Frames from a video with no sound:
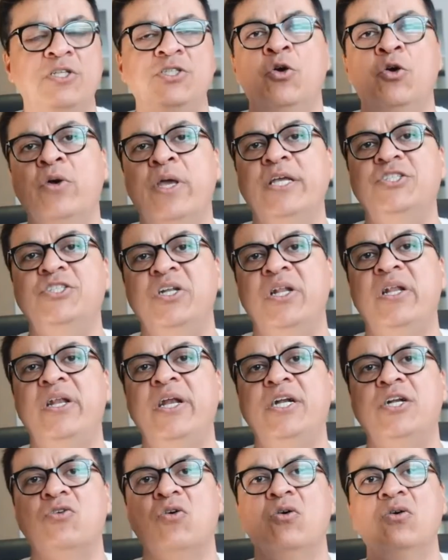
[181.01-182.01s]
say, okay,
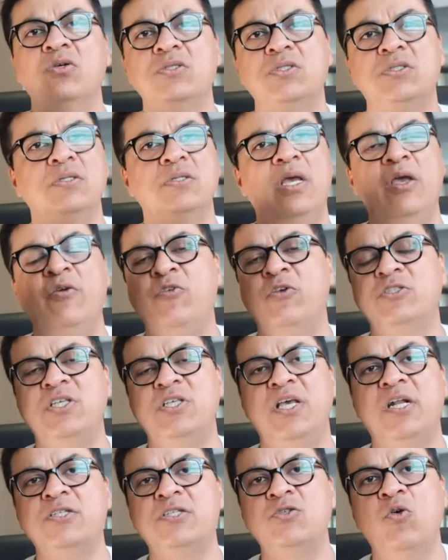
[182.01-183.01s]
generic draws, if your
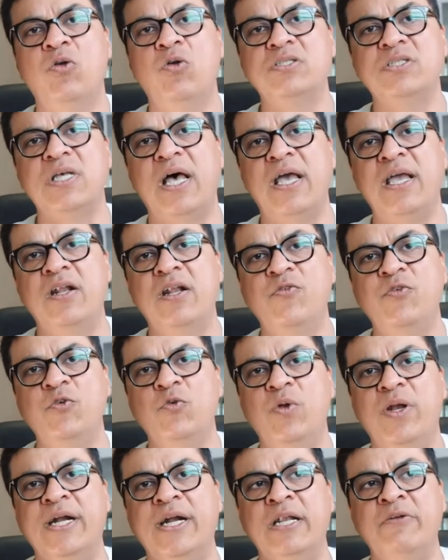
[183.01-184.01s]
CRS score is high enough, you
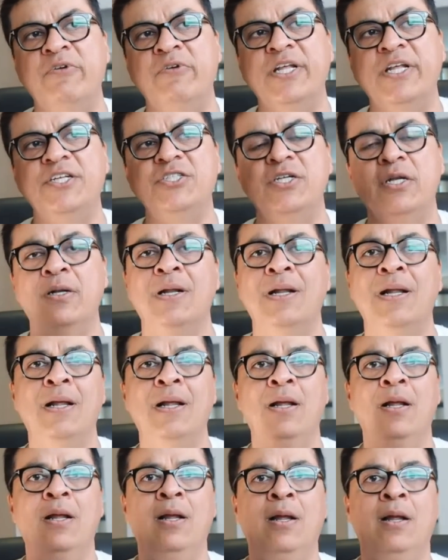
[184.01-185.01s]
will get invitation.
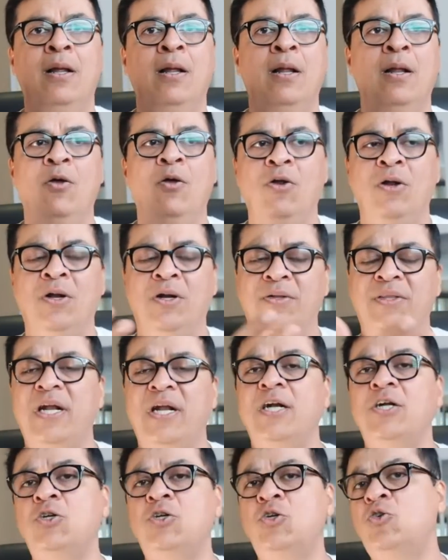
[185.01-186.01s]
There
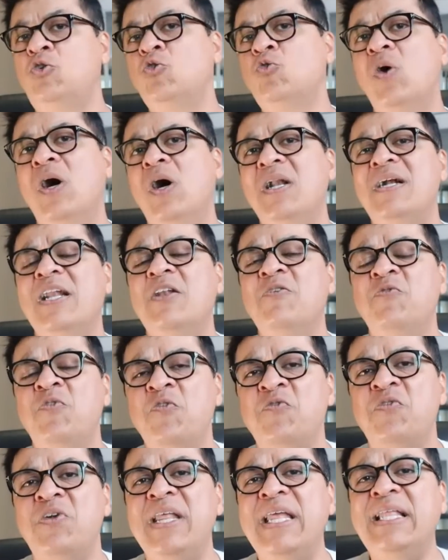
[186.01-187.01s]
are
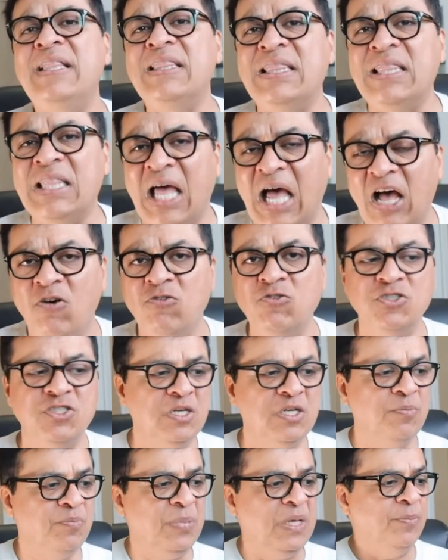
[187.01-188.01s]

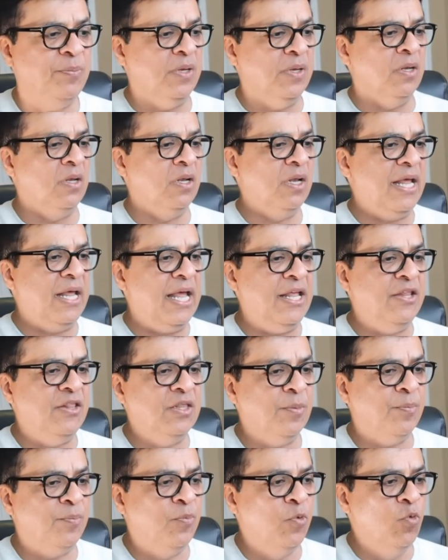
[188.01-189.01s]
215,000 people in
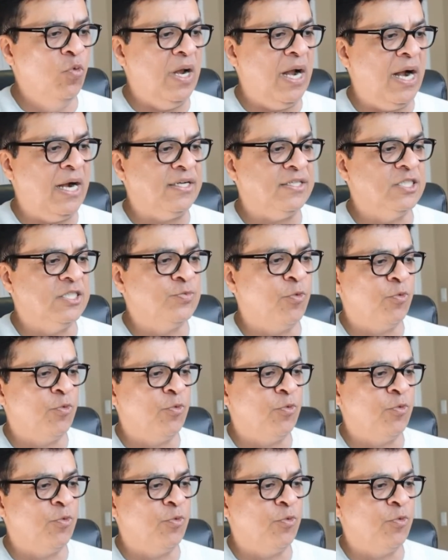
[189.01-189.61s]
the pool at this